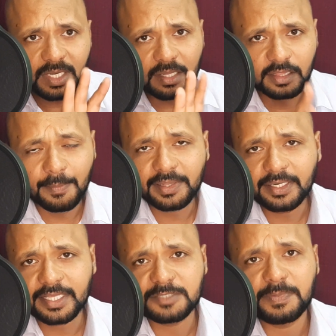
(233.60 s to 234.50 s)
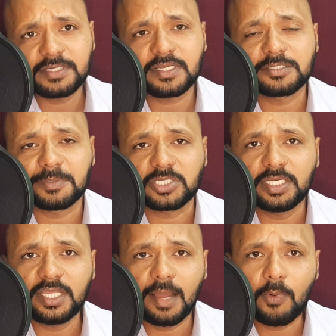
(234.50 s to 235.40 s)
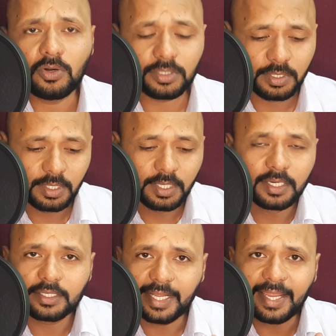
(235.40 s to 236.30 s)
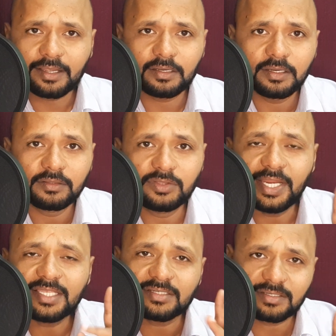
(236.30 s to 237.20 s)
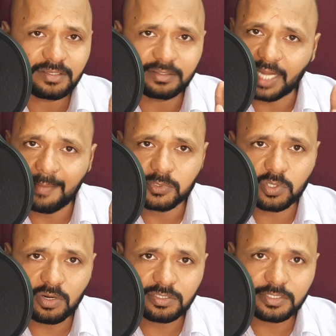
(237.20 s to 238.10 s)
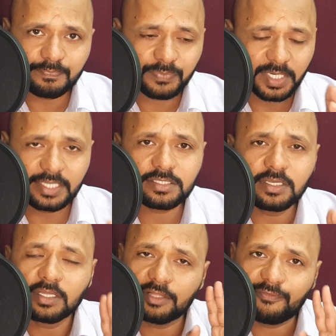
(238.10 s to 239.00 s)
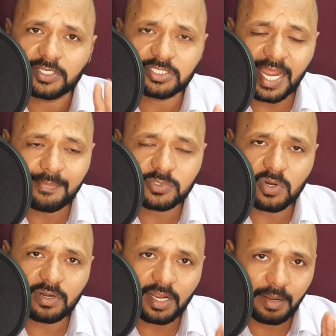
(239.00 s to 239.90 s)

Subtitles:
The method explains especially about, take 3 time slots. That is, the first time slot